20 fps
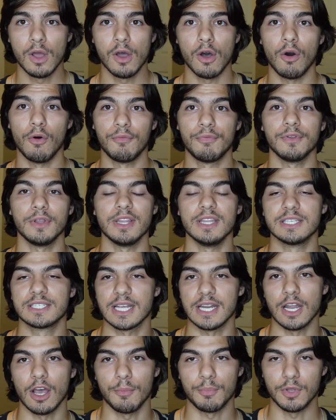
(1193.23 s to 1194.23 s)
Hopefully this
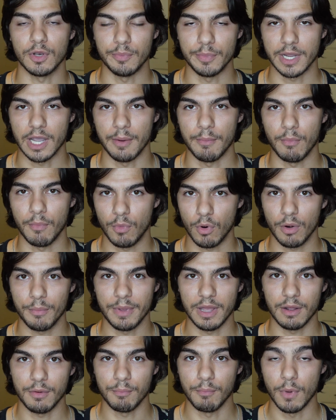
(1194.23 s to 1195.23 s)
can help you to become more
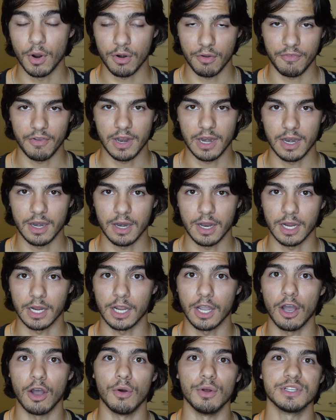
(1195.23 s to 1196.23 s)
motivated and
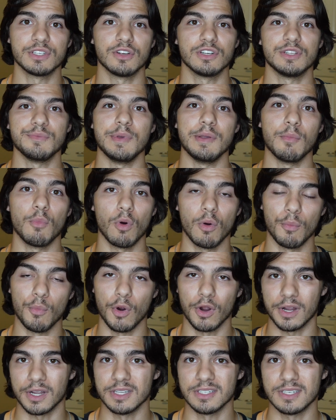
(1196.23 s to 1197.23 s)
go and start to be more and
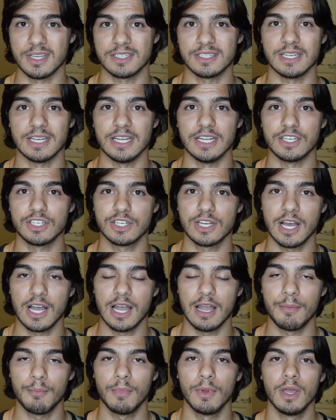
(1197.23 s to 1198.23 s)
more consistent each
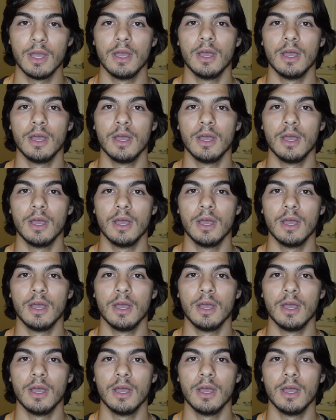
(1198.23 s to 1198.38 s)
time.